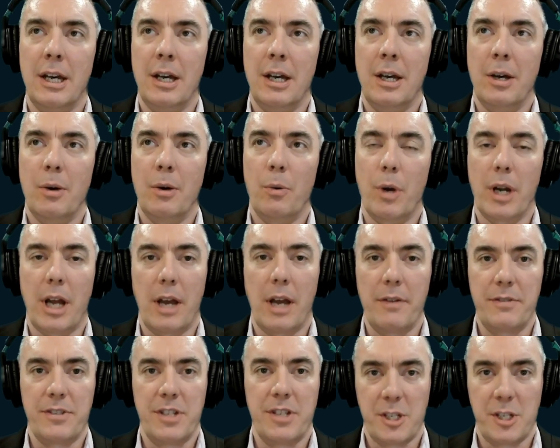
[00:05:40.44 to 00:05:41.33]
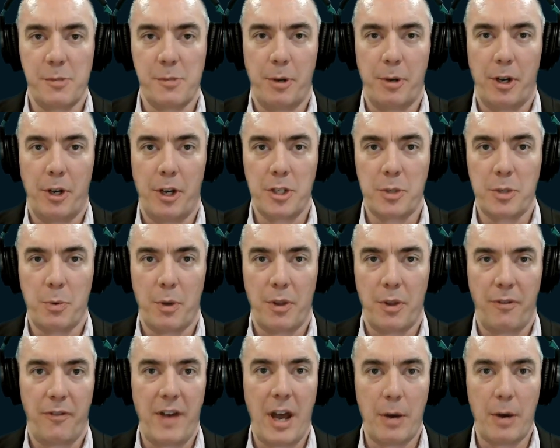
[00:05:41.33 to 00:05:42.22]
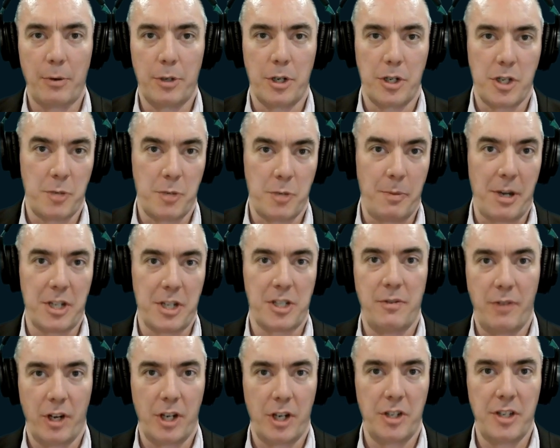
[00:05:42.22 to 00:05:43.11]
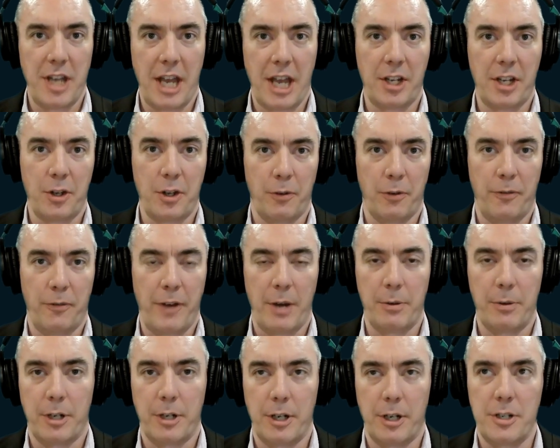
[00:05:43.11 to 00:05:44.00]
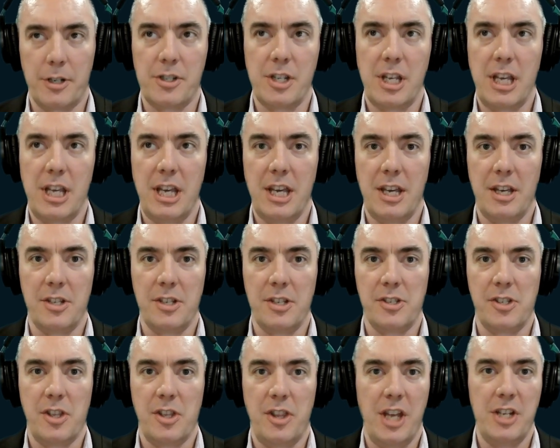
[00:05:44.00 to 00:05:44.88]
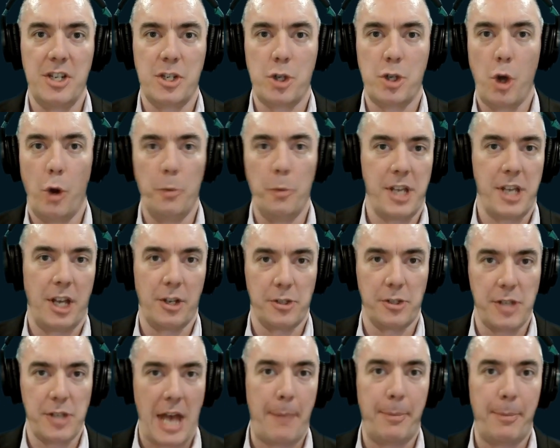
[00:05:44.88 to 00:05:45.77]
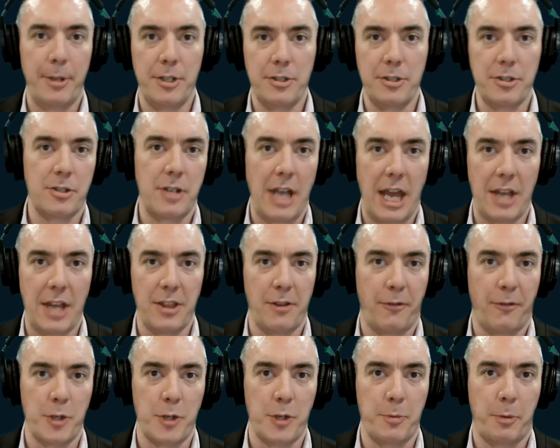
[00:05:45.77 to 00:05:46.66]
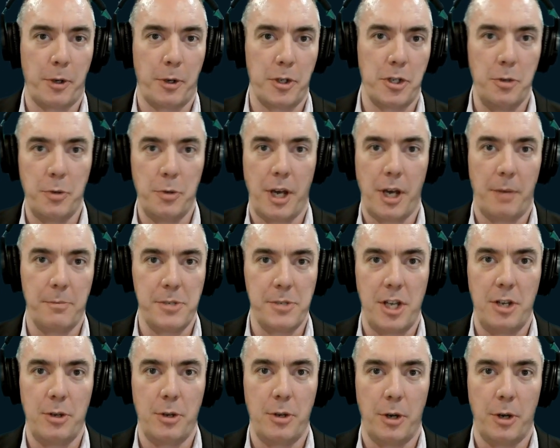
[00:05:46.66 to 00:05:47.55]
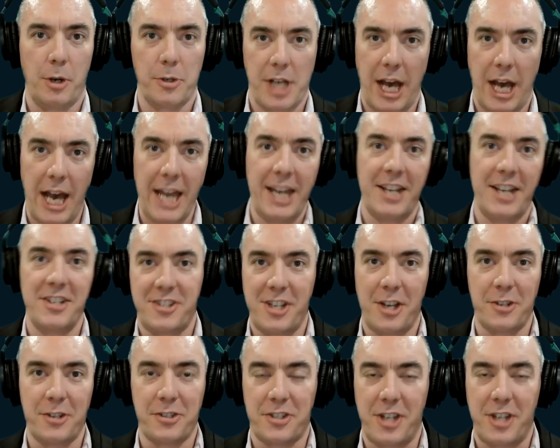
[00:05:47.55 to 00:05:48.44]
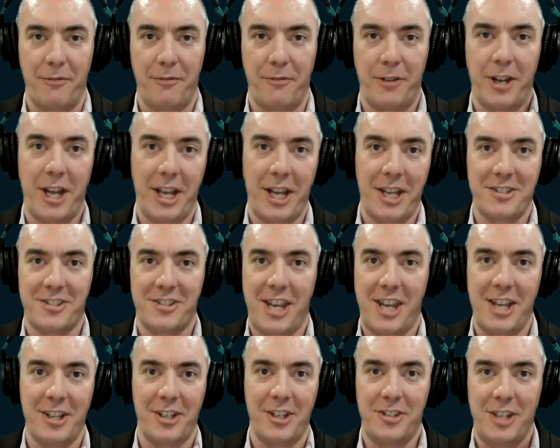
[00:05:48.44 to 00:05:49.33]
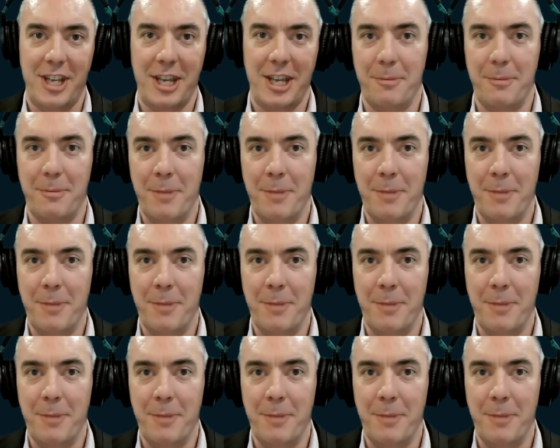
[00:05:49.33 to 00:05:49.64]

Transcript: what I've experienced with founders, especially very technical founders, is they just hope sales happens. And the first person who comes in who goes, I can sell stuff and I can scale a team,